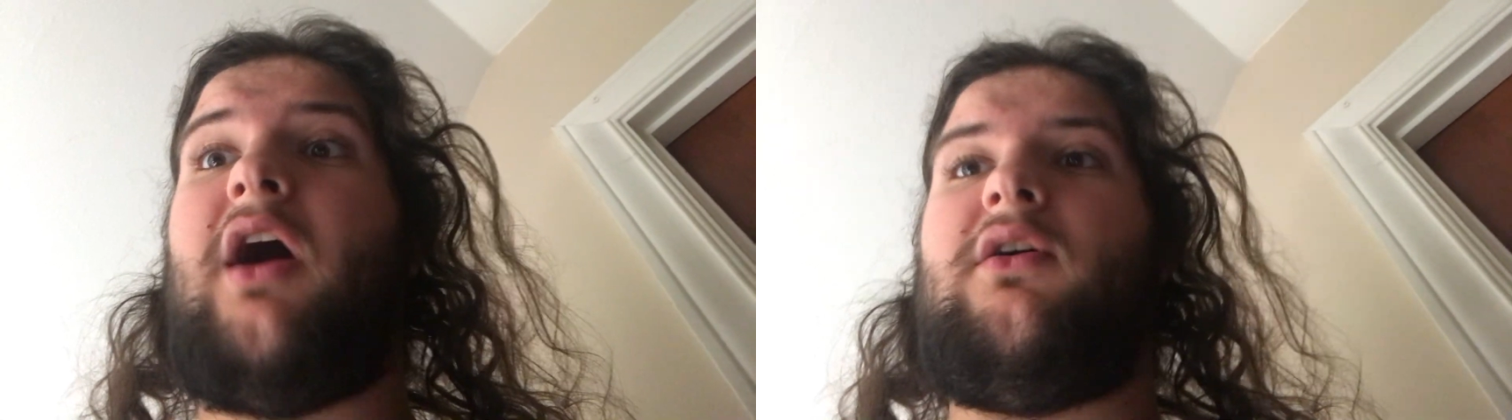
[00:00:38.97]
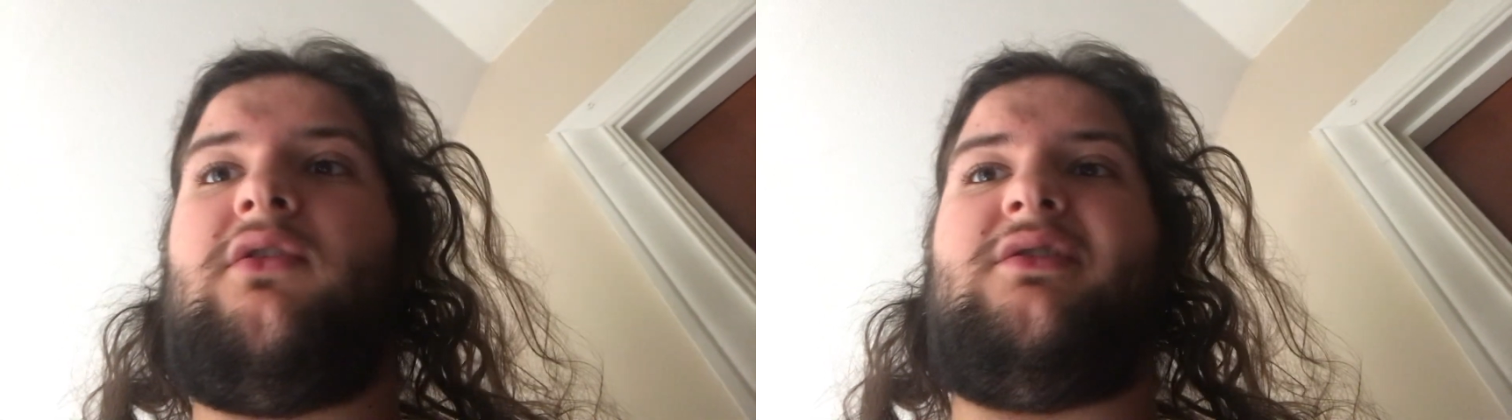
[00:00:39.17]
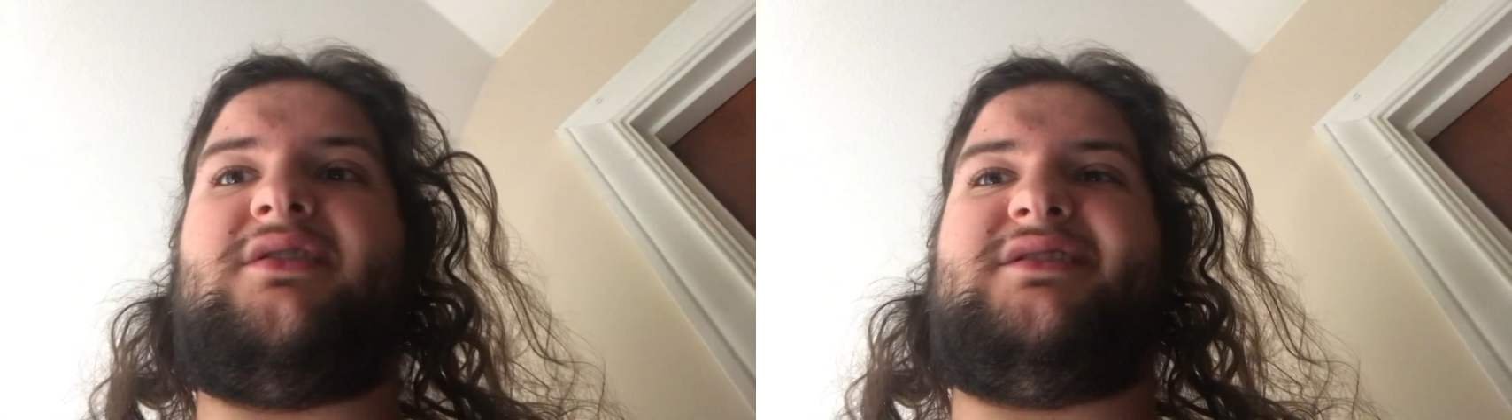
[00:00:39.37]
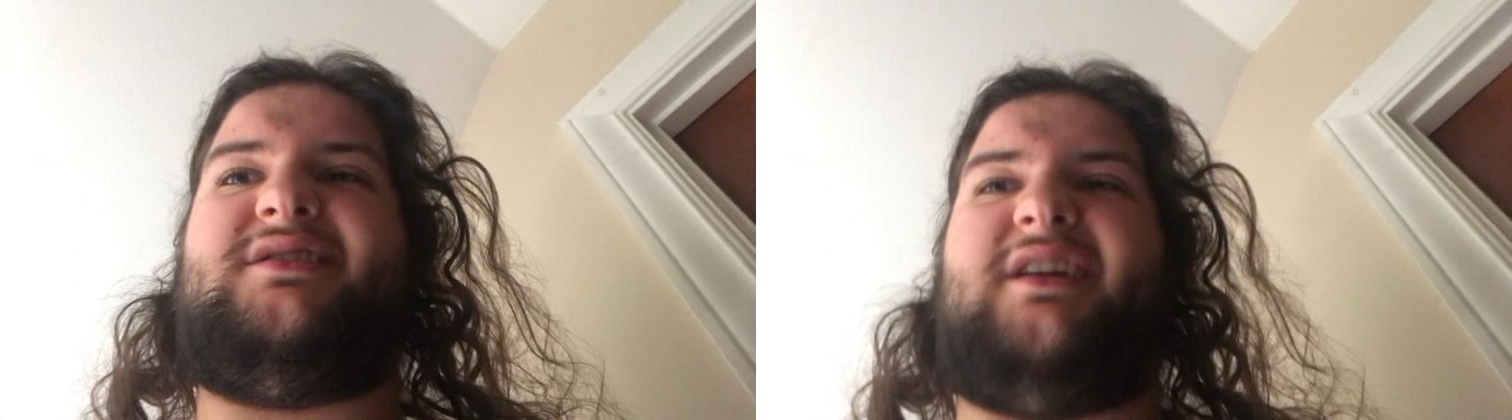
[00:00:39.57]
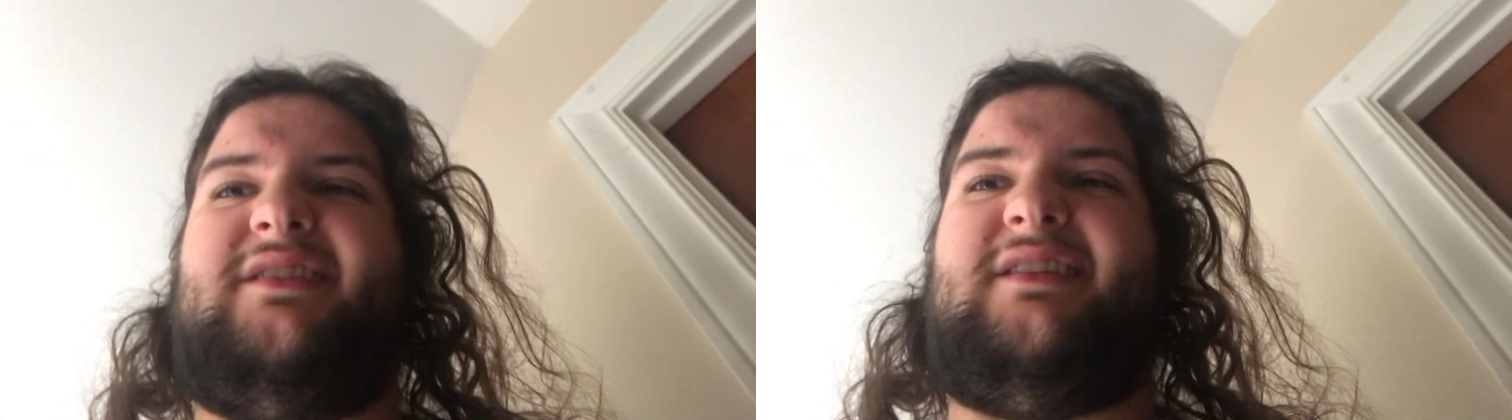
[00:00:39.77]
or
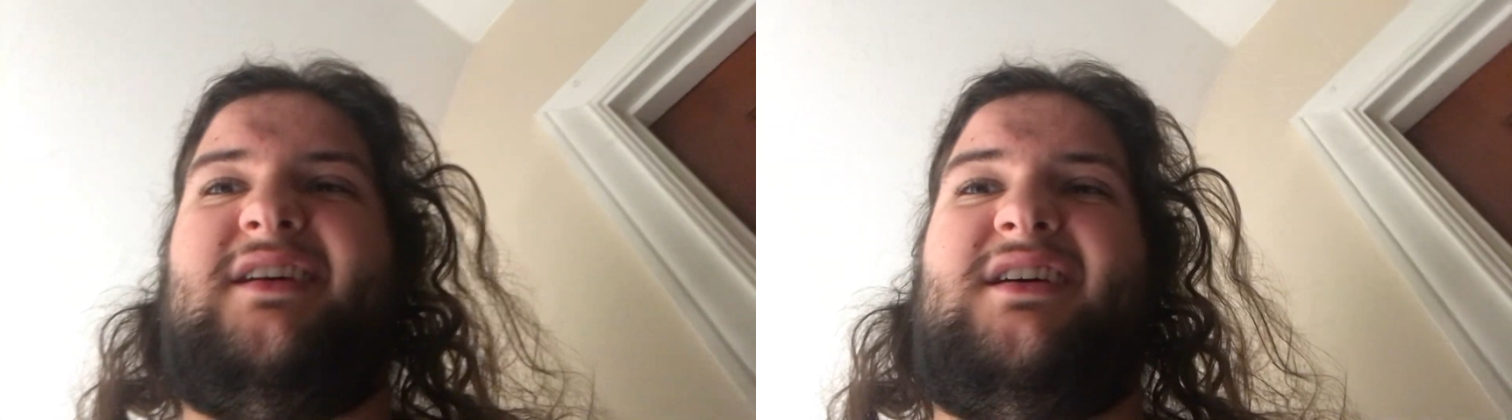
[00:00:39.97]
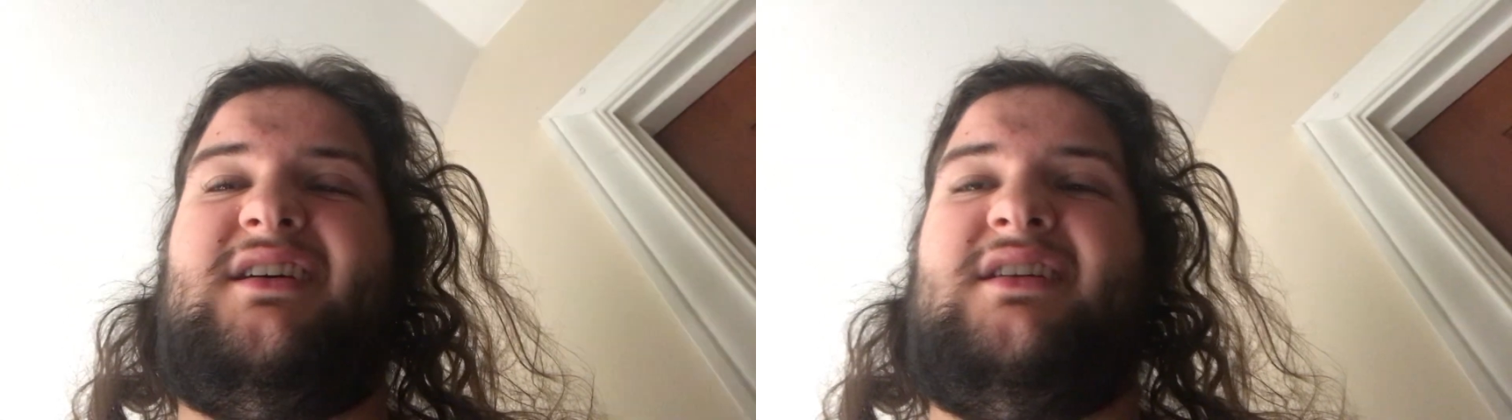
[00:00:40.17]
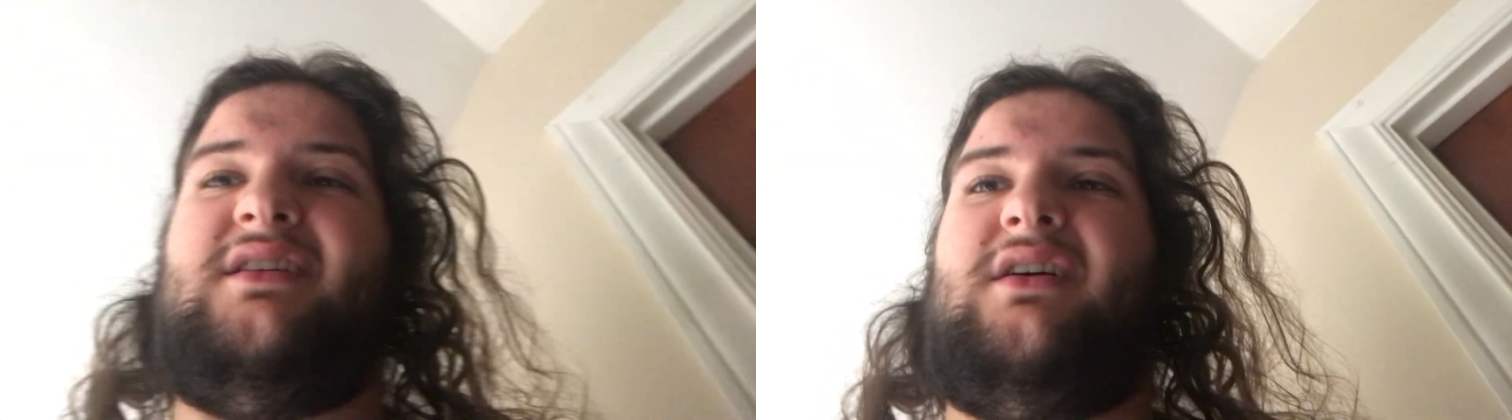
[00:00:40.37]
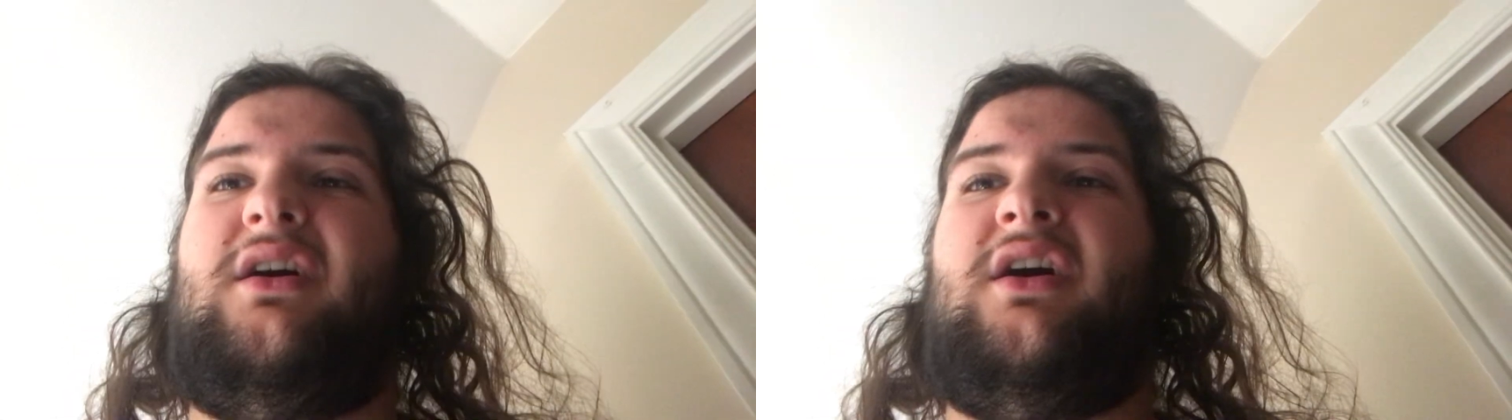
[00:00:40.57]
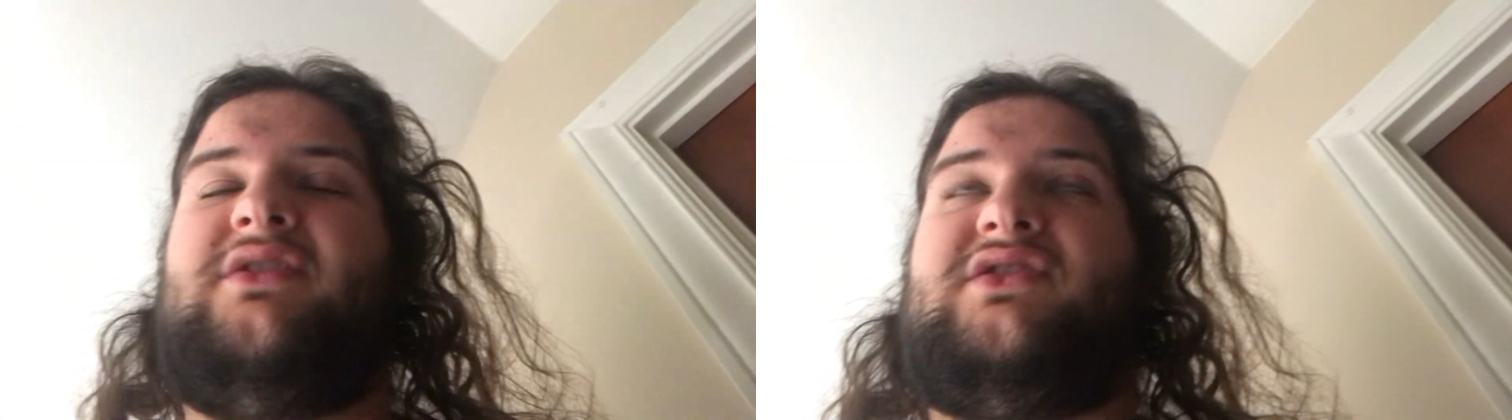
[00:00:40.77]
should I say,
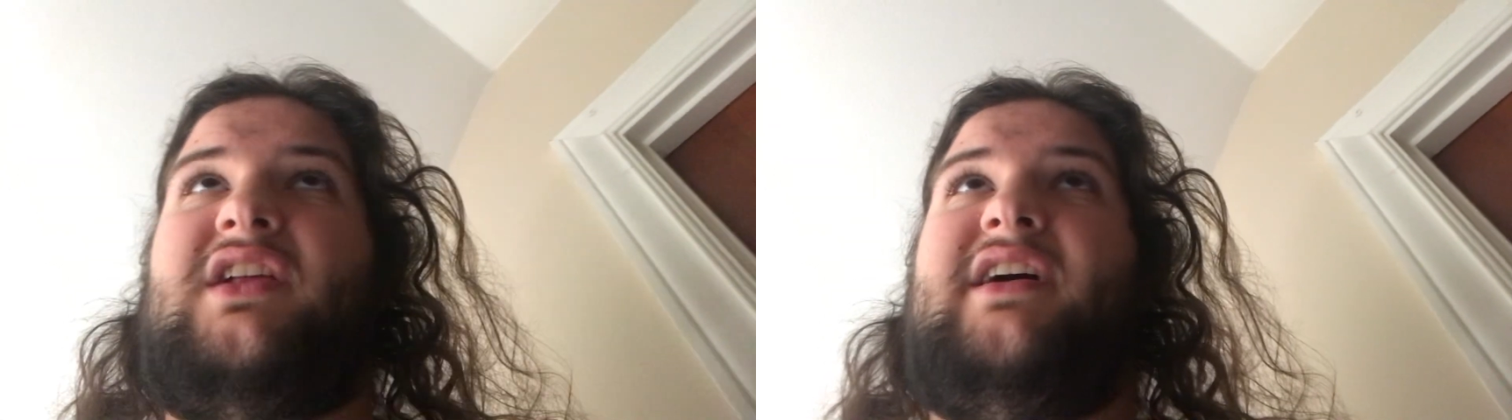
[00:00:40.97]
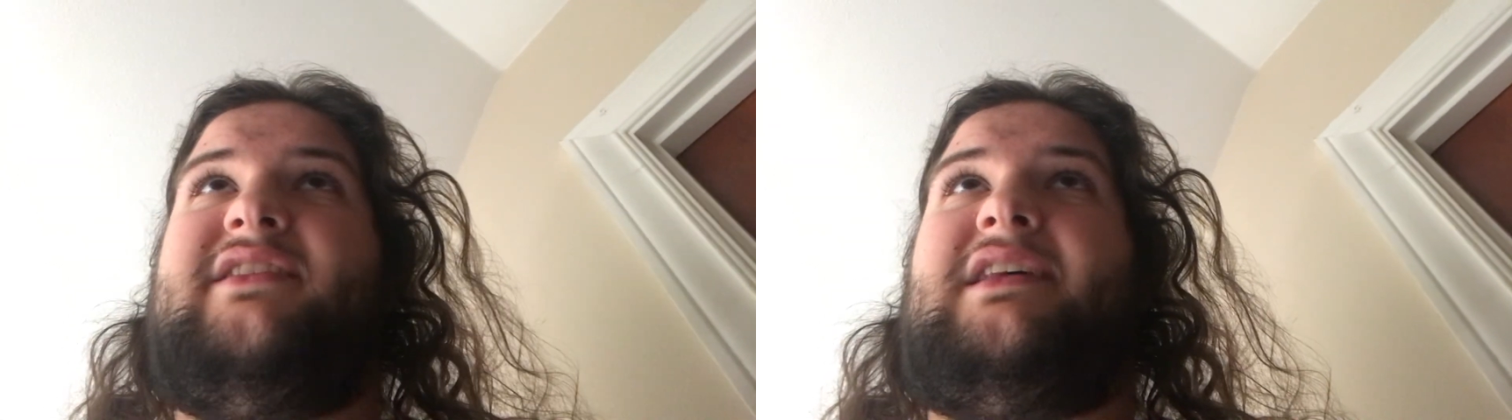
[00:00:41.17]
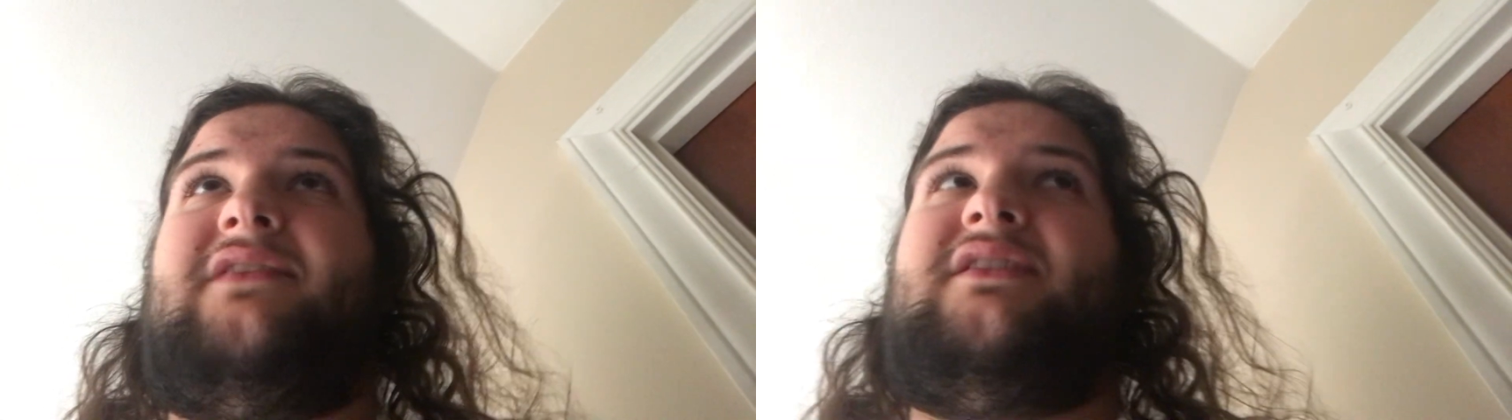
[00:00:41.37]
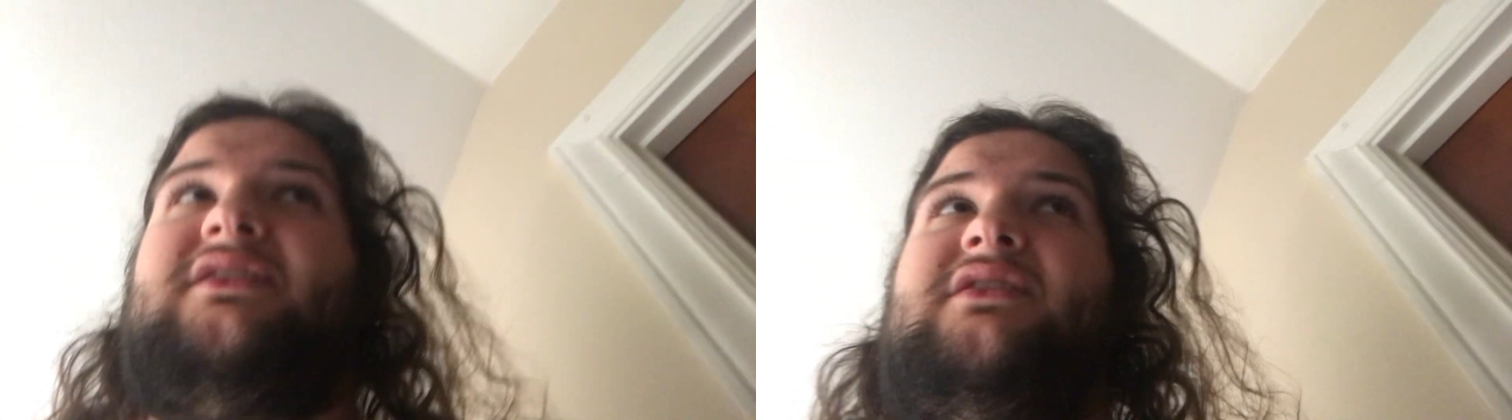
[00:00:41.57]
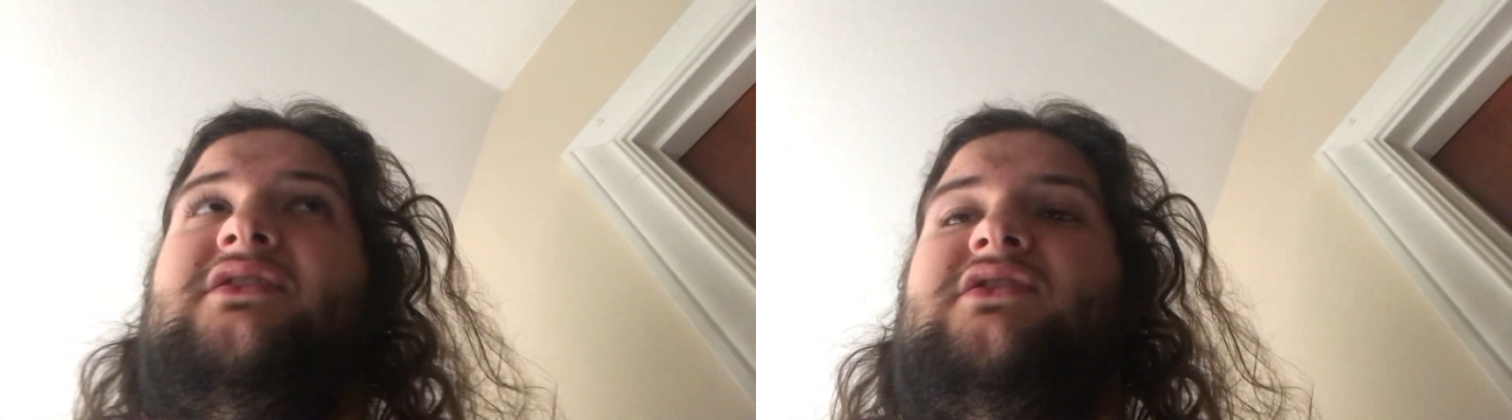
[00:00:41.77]
on July
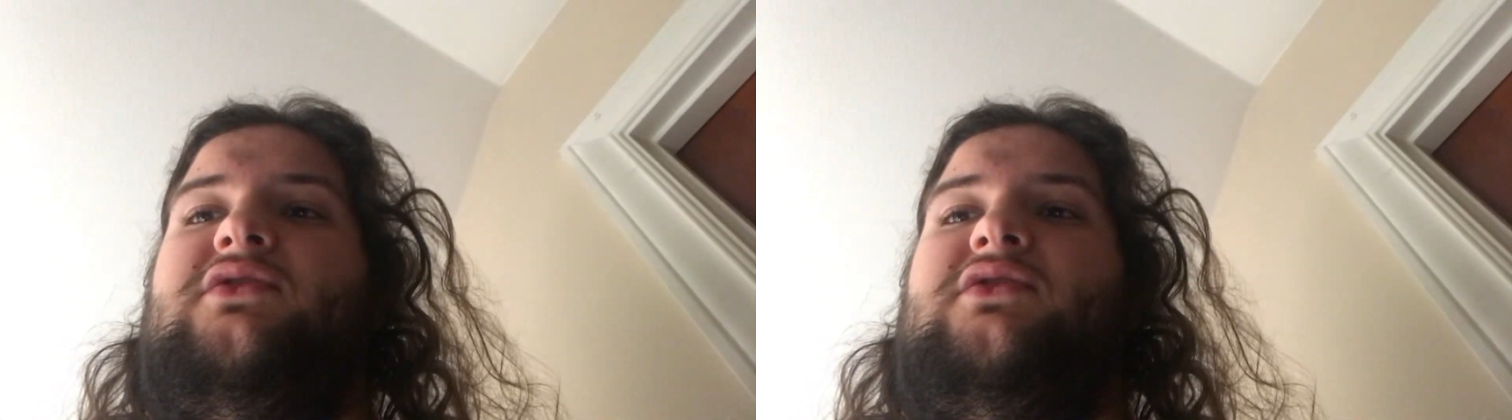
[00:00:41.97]
7,